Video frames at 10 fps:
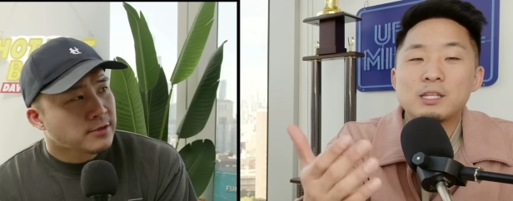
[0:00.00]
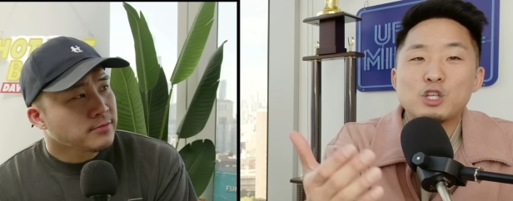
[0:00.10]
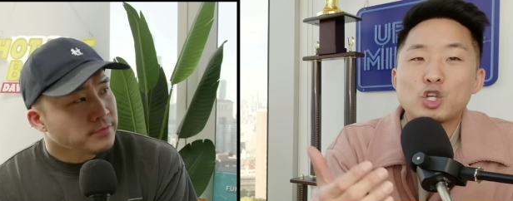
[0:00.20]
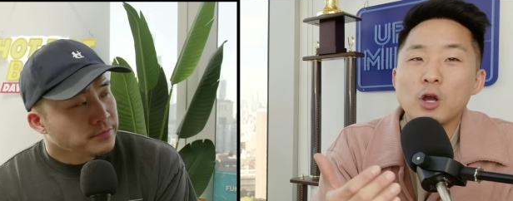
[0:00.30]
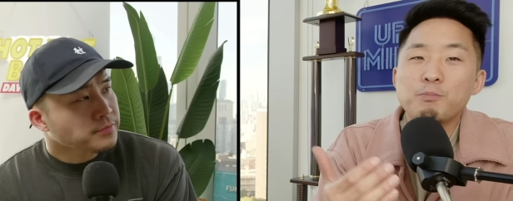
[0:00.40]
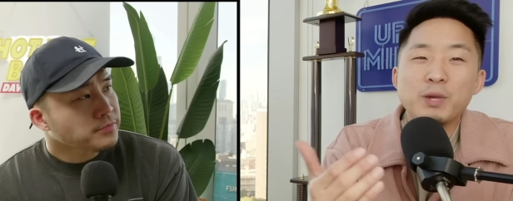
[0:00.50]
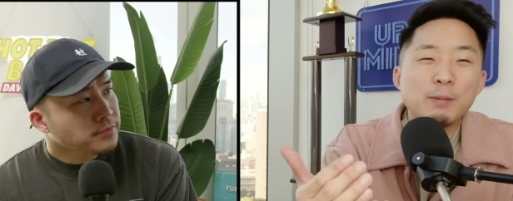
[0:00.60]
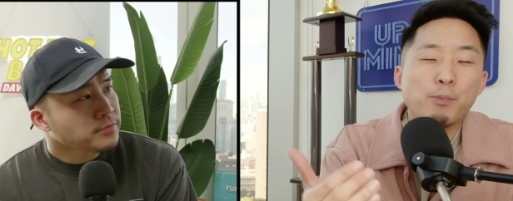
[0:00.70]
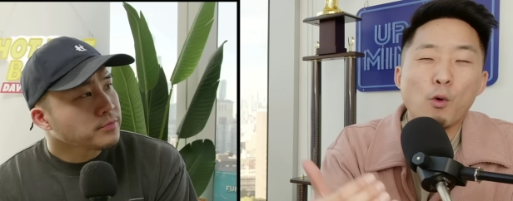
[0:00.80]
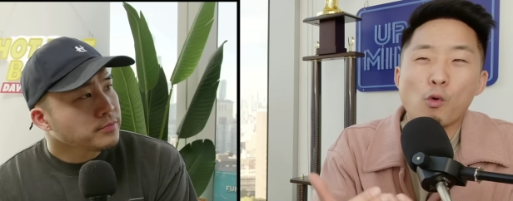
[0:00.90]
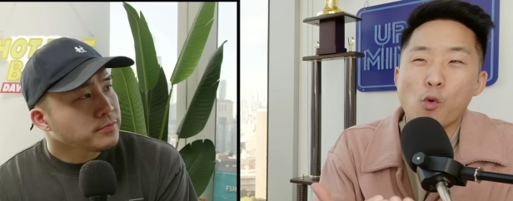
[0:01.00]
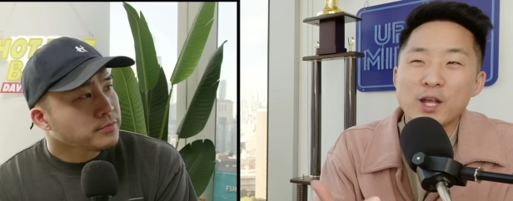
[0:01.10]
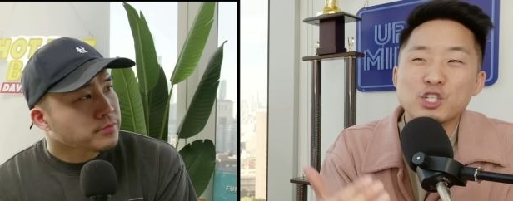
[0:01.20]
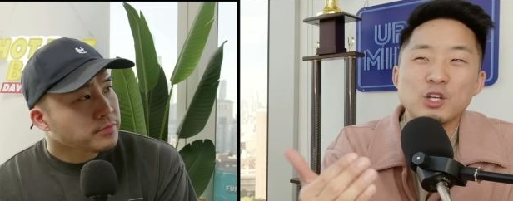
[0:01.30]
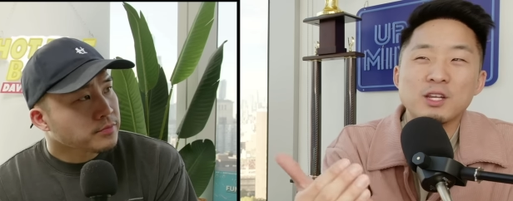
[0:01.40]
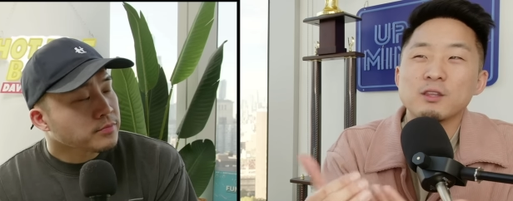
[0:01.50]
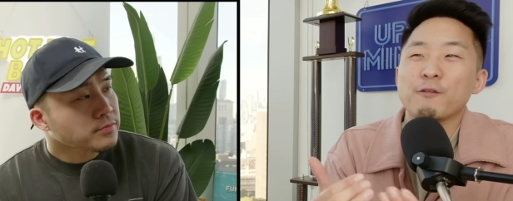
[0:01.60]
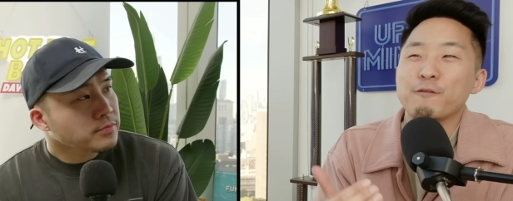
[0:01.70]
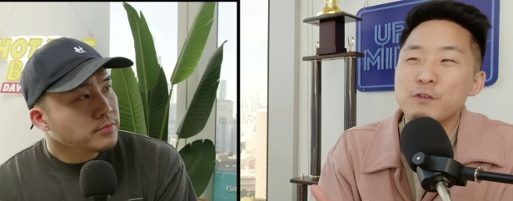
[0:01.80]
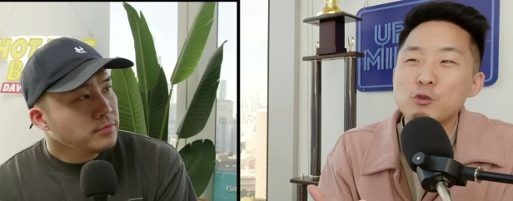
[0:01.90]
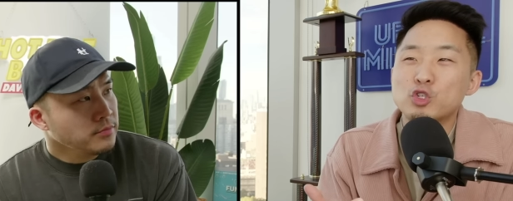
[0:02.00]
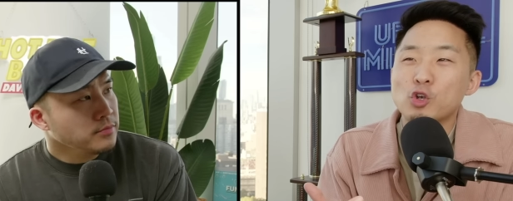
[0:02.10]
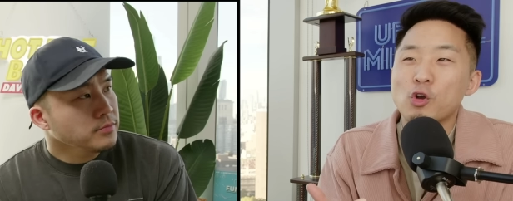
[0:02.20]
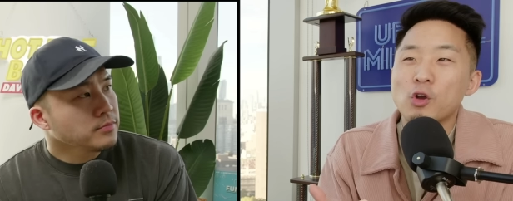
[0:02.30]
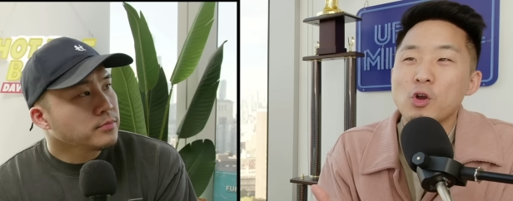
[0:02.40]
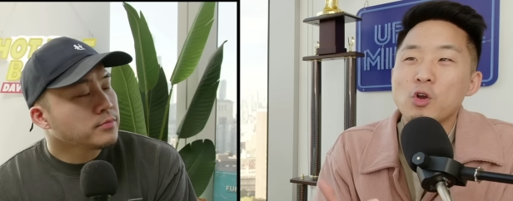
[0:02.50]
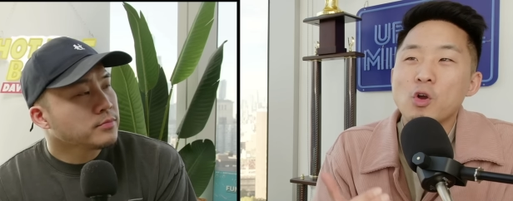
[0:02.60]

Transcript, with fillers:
Speaker 1: should people question in the future